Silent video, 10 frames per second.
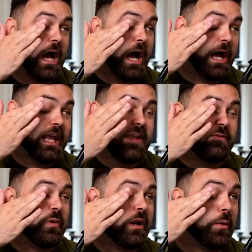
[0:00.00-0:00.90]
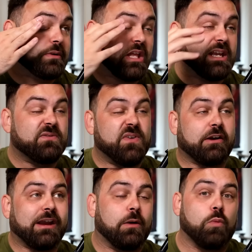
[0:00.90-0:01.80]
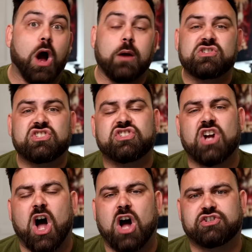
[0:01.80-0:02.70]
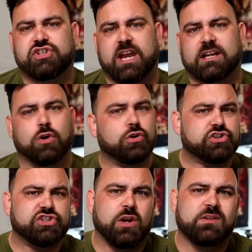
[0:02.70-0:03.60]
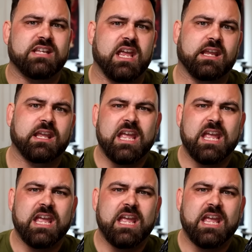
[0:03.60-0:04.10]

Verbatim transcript: uh, even when I was, like, figuring out what I was charging, not shooting.